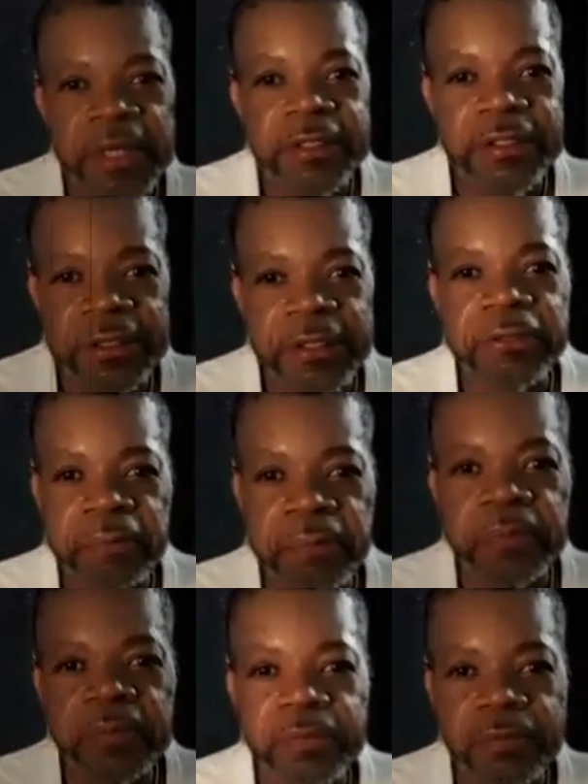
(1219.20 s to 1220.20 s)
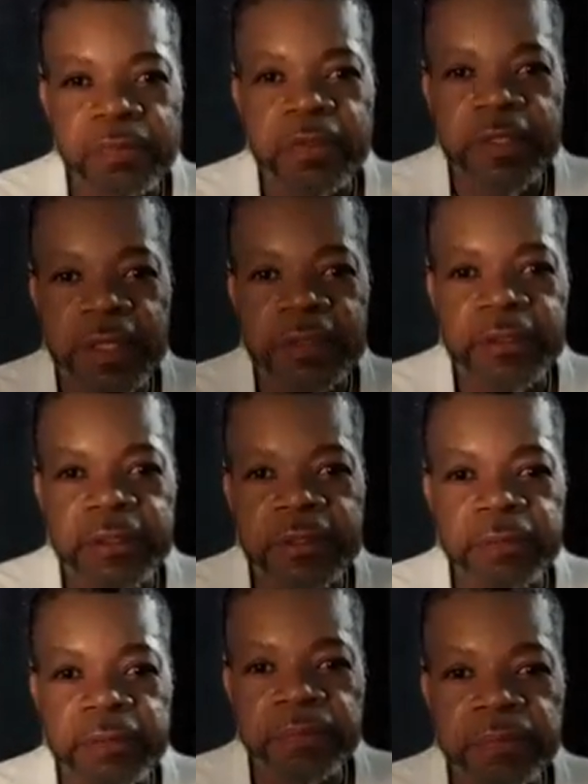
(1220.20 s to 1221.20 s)
Yes, sir. Yes,
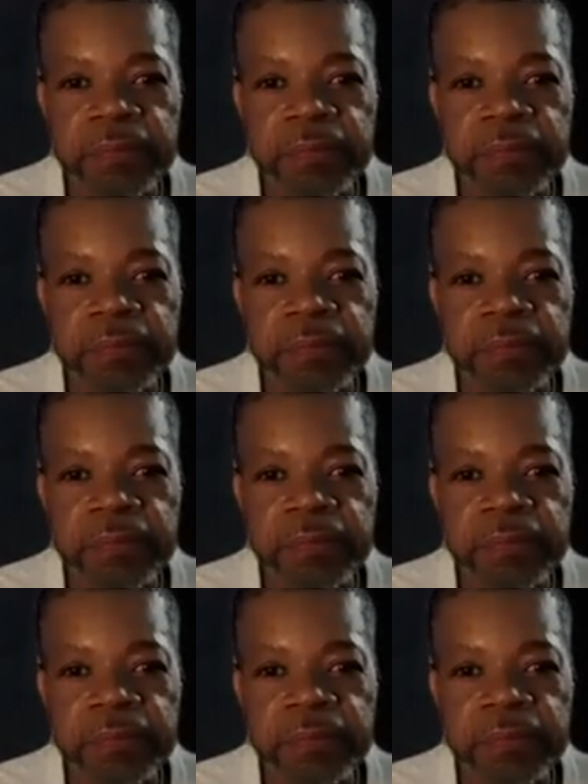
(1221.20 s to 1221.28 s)
sir.